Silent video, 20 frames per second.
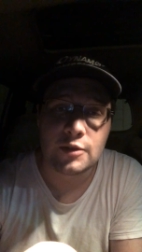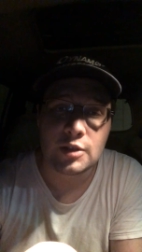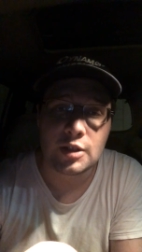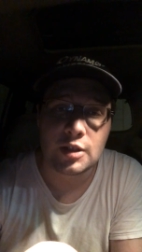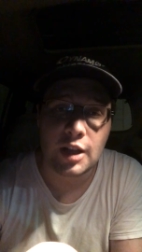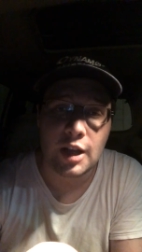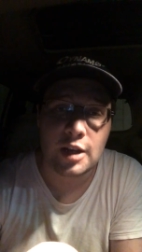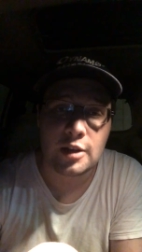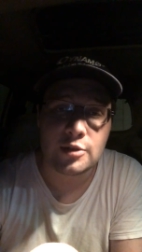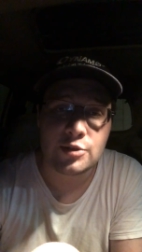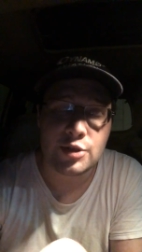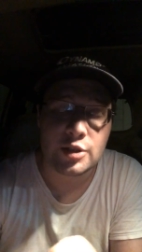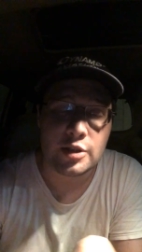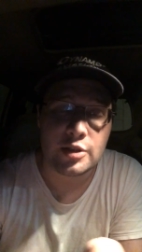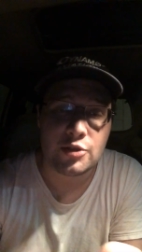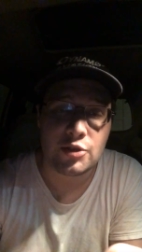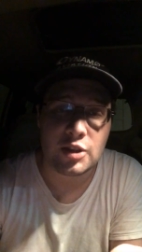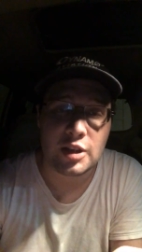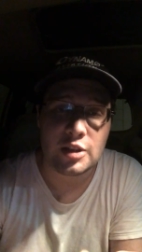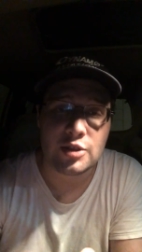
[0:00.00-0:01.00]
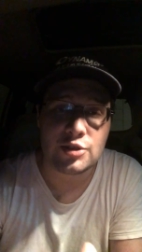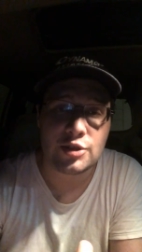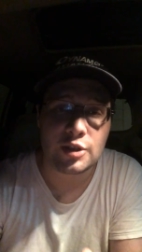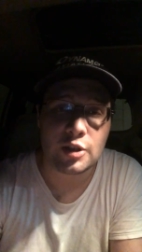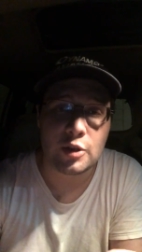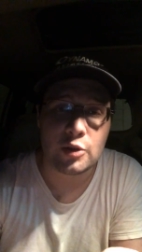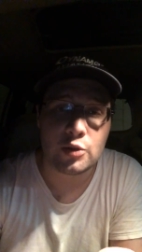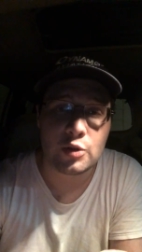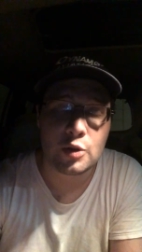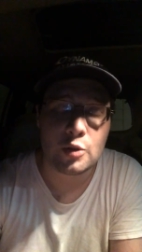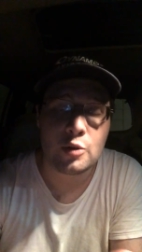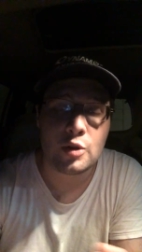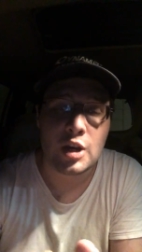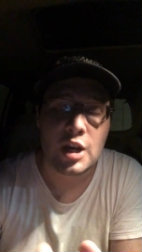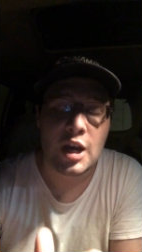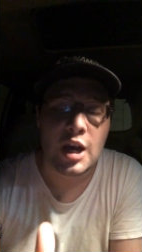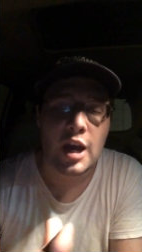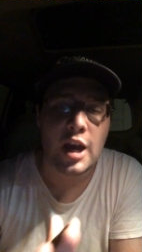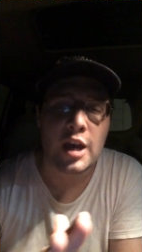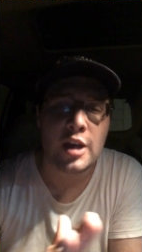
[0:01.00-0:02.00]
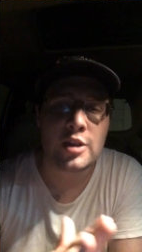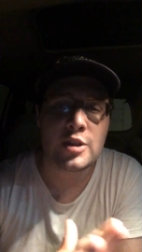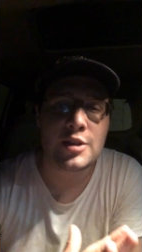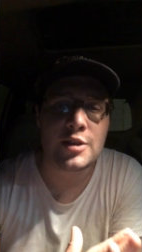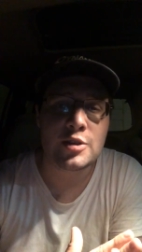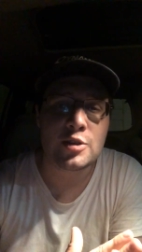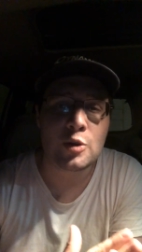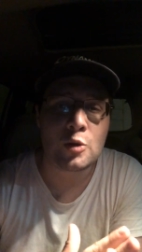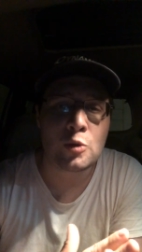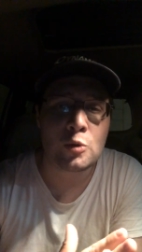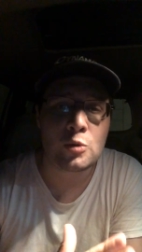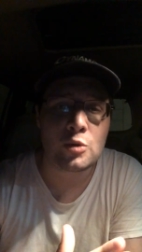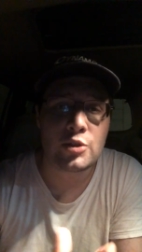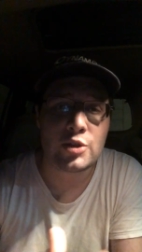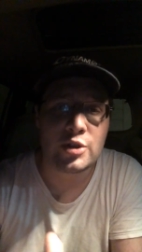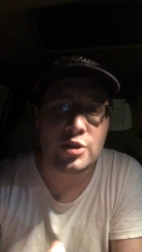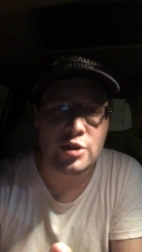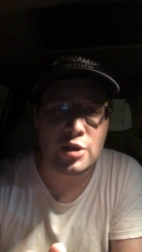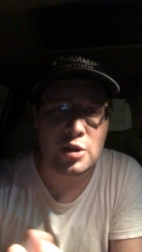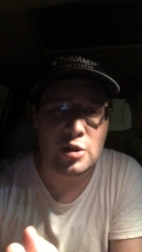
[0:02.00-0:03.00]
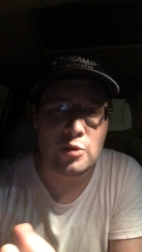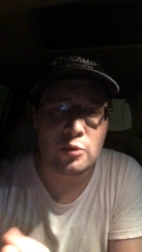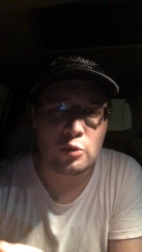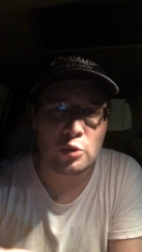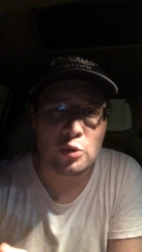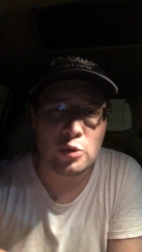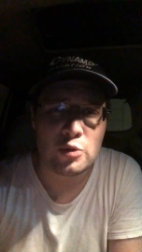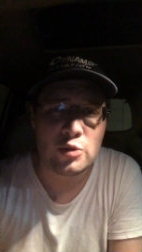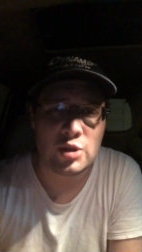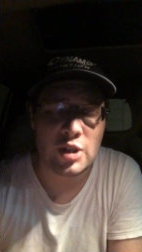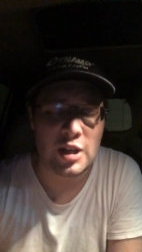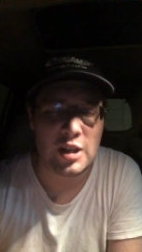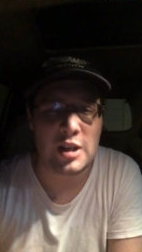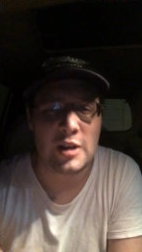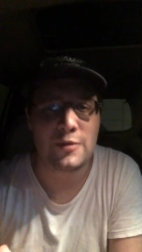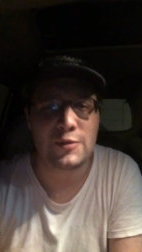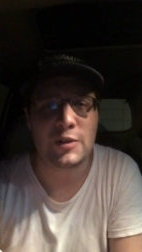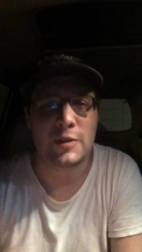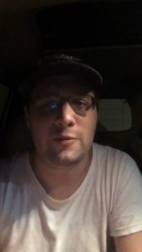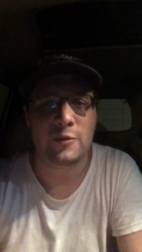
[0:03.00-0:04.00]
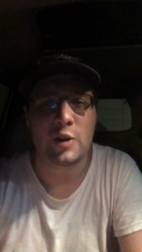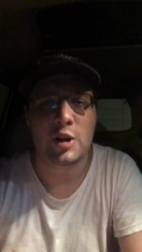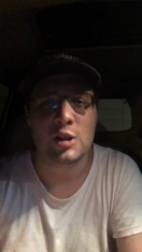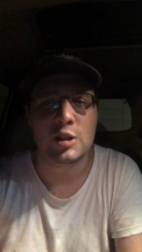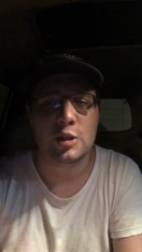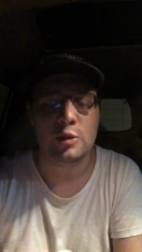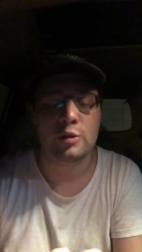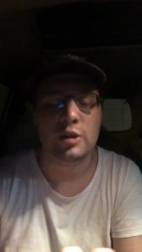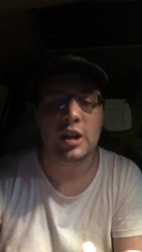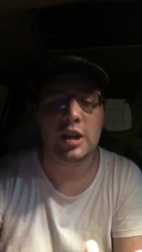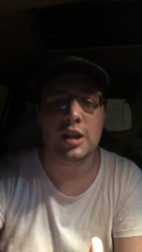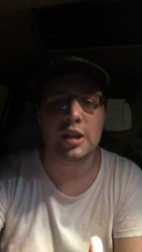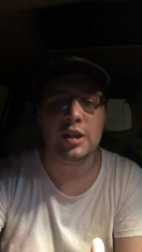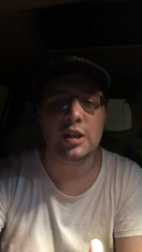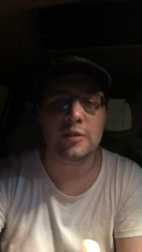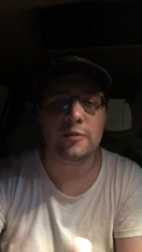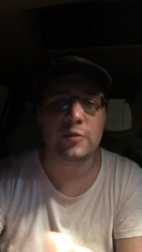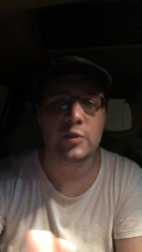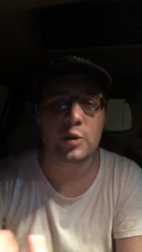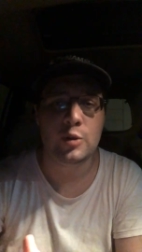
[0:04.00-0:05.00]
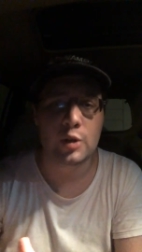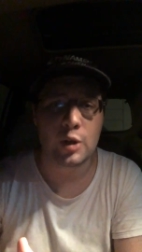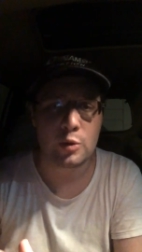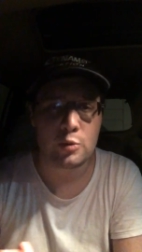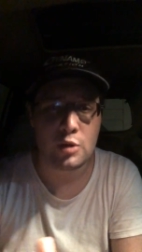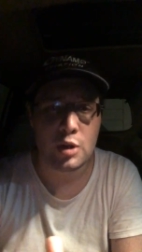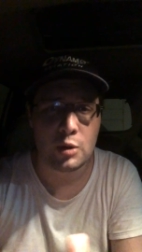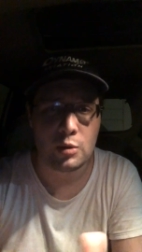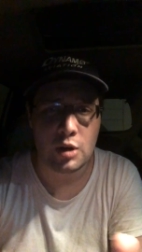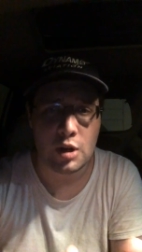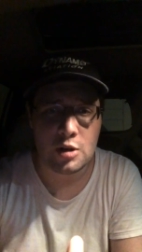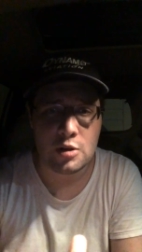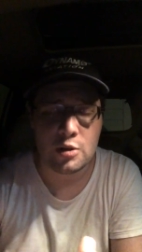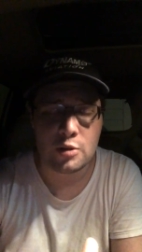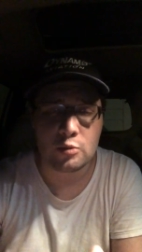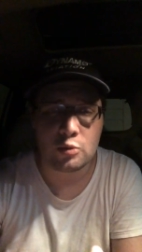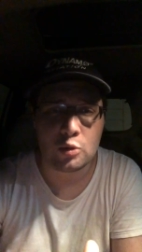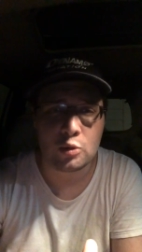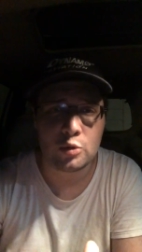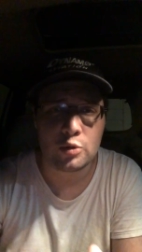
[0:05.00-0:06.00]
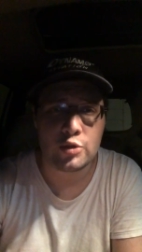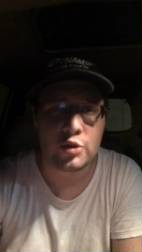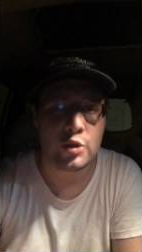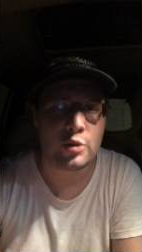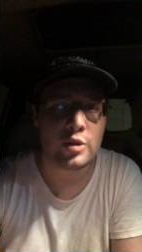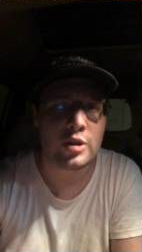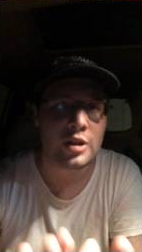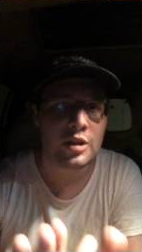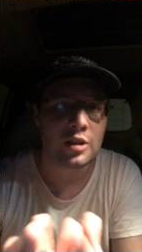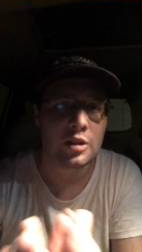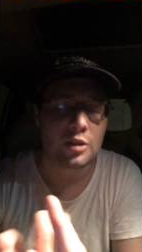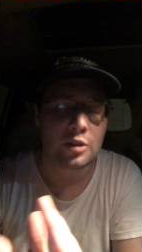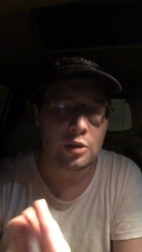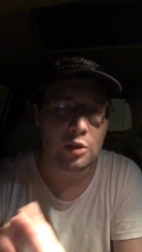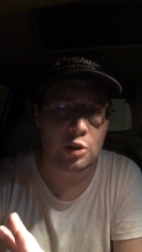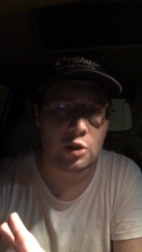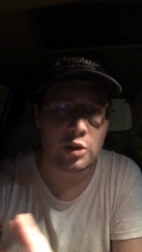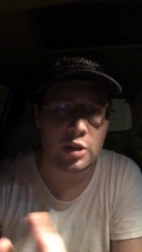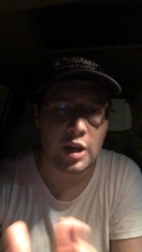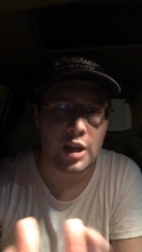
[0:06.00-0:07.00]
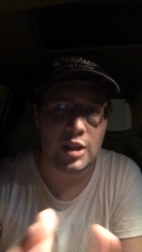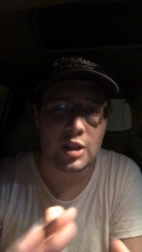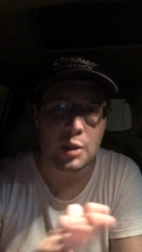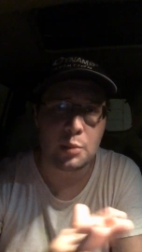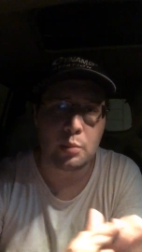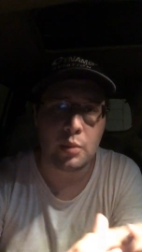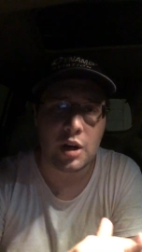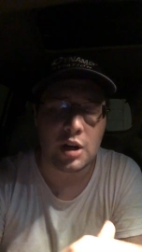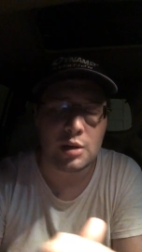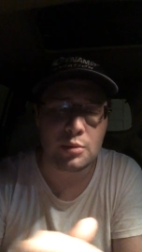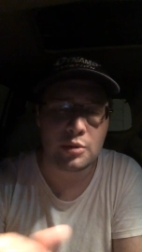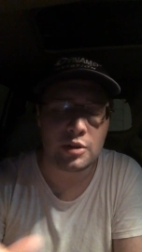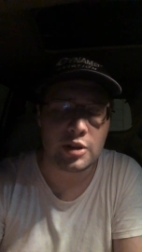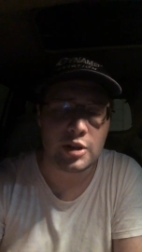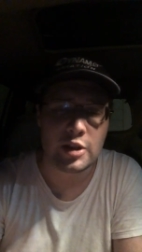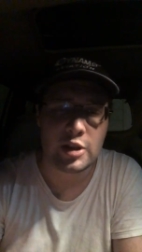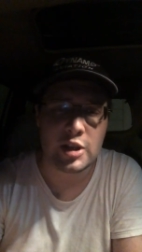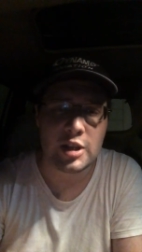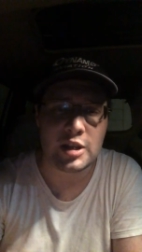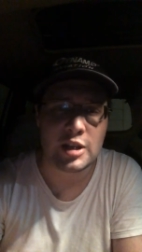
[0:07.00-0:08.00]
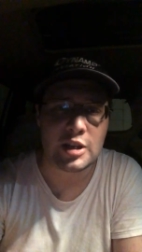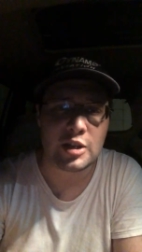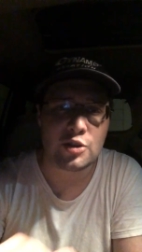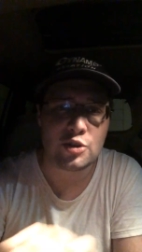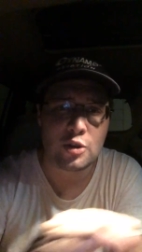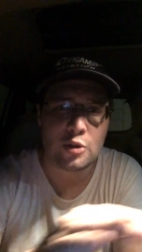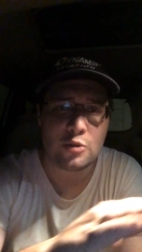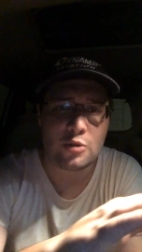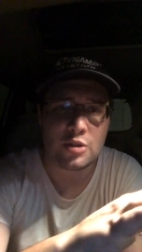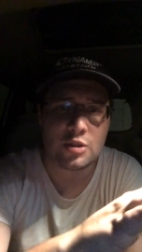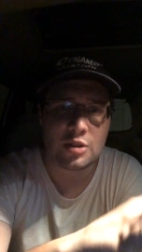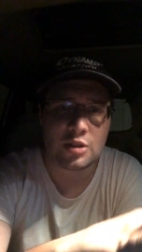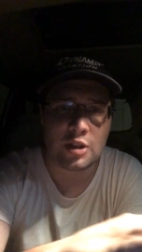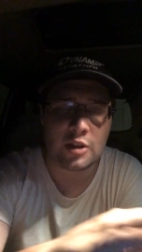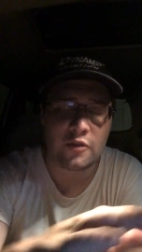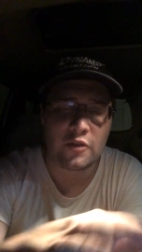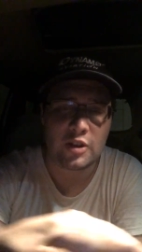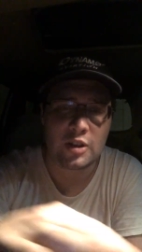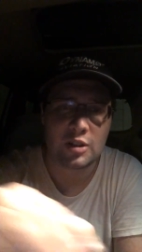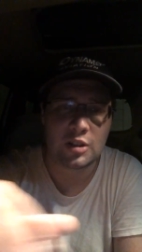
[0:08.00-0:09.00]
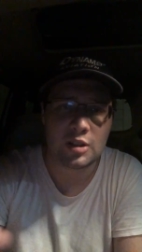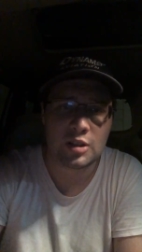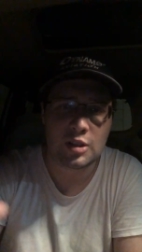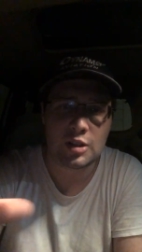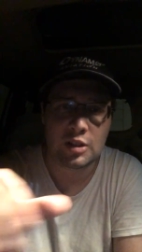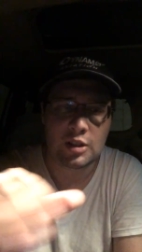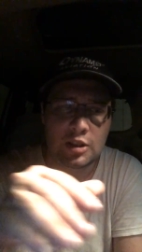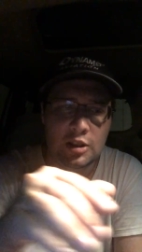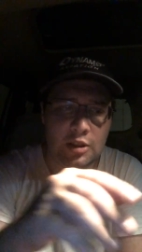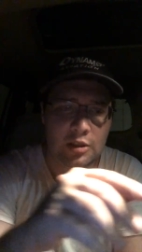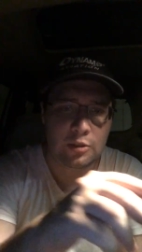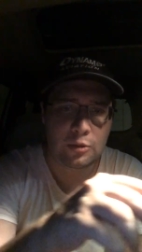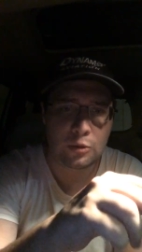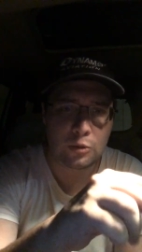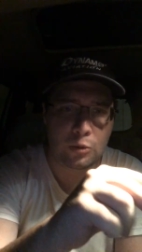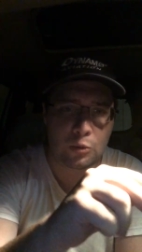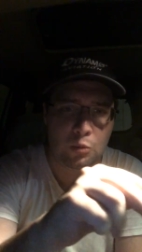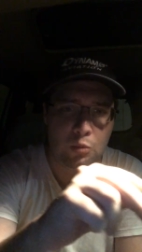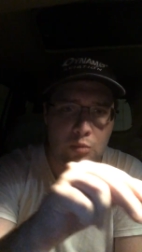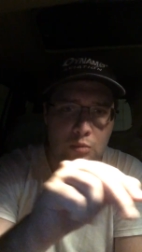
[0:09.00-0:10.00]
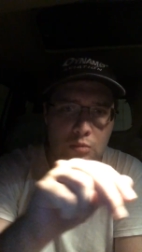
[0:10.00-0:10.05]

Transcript: to allow certain things to go through, and there's certain rules that you have to follow. And if you don't know all the rules, you can look at the bottom of the thing. It shows different little